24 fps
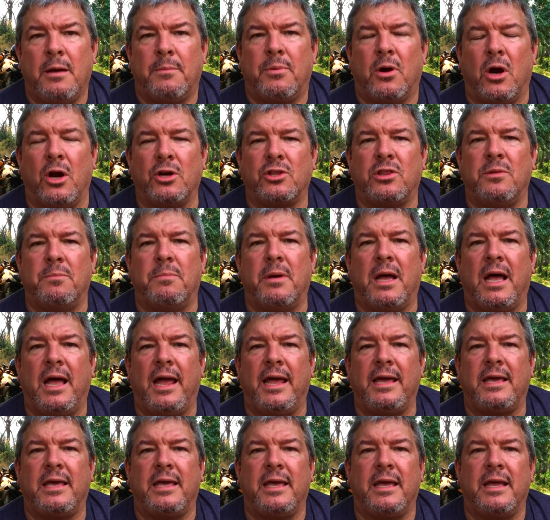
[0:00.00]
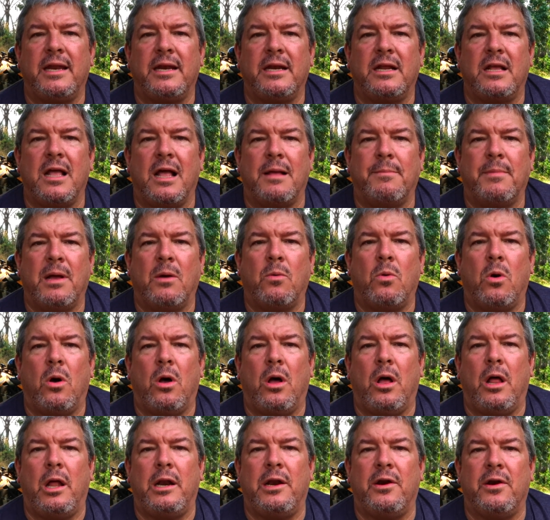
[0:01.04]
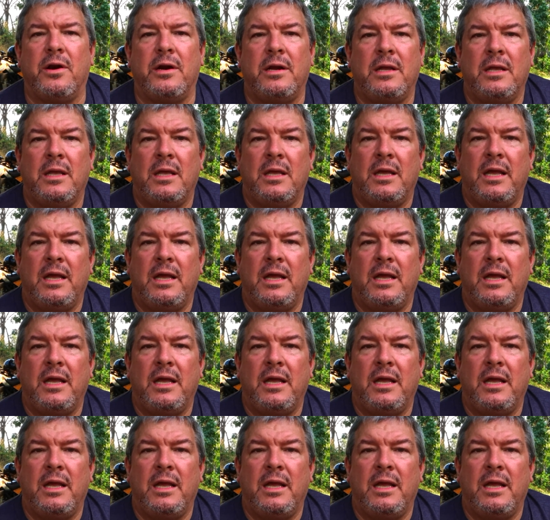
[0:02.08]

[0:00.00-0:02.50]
parked the bike and got my water.